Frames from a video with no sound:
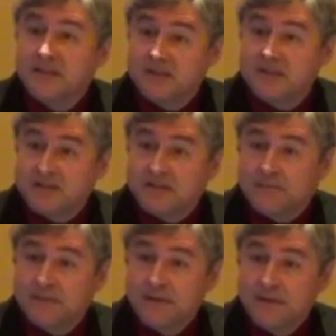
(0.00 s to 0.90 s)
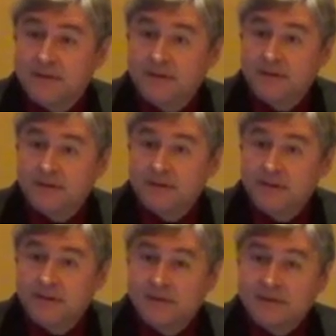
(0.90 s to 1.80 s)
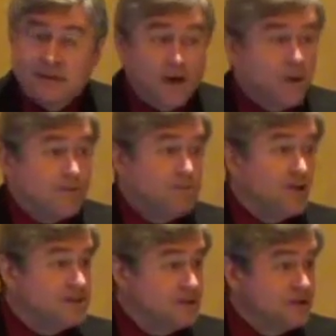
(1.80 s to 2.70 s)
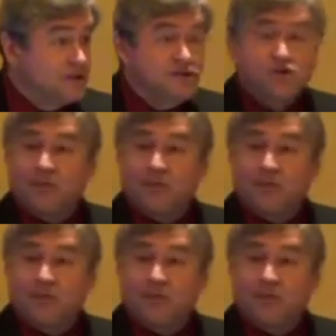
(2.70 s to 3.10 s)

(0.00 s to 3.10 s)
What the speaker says: this system. There were printers